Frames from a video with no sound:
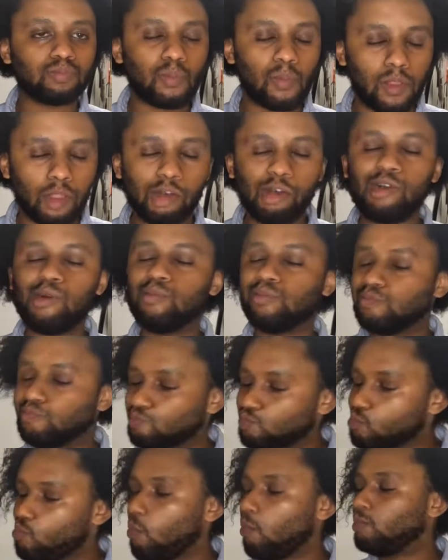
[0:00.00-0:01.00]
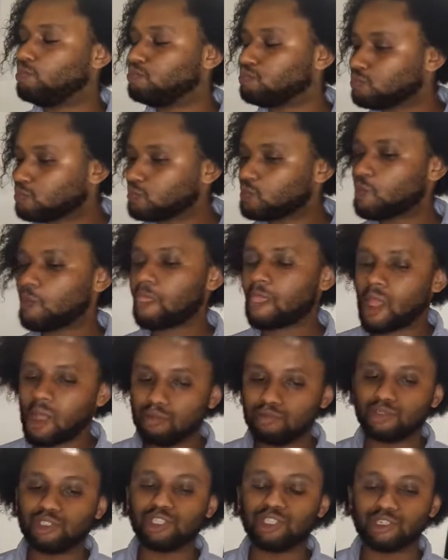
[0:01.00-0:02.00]
Okay.
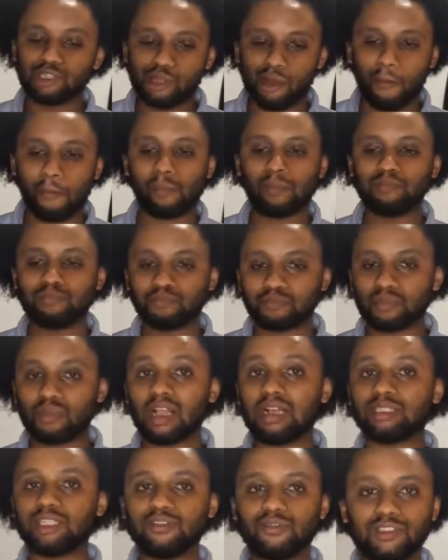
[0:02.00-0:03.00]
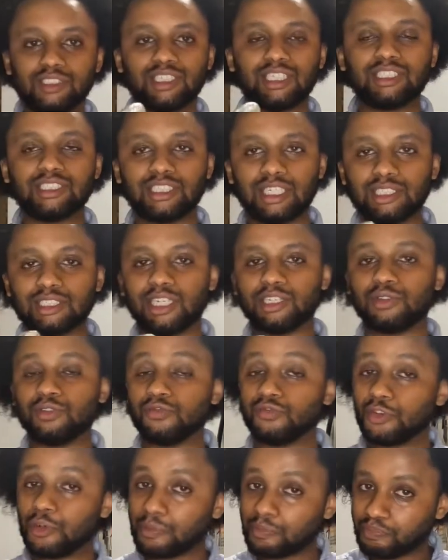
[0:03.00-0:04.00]
I'm digging that. It definitely does taste like
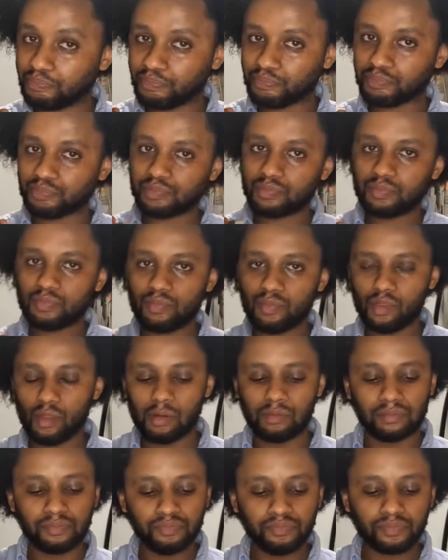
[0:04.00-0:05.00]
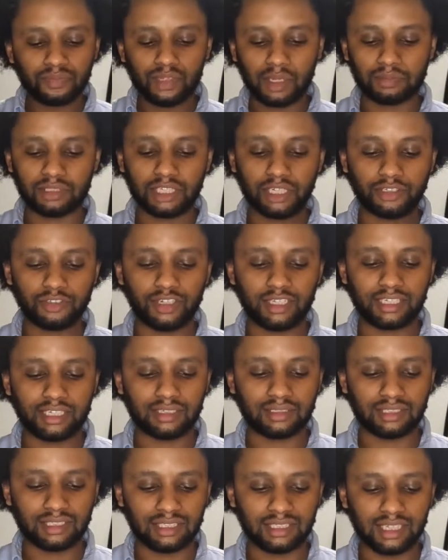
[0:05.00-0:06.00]
gunfo. I'm telling you right
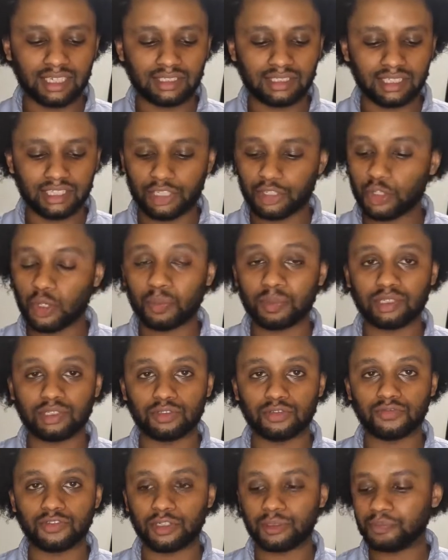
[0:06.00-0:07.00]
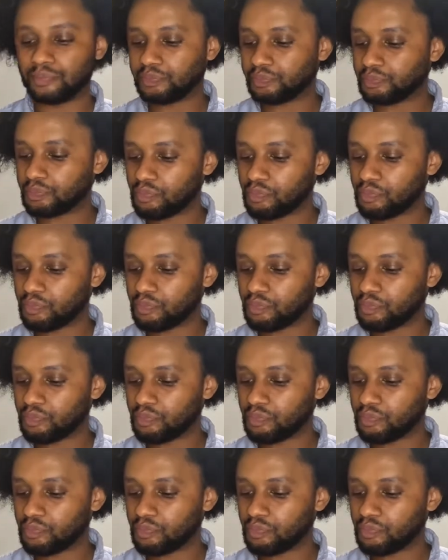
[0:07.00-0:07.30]
now, this tastes like Ethiopian gunfo.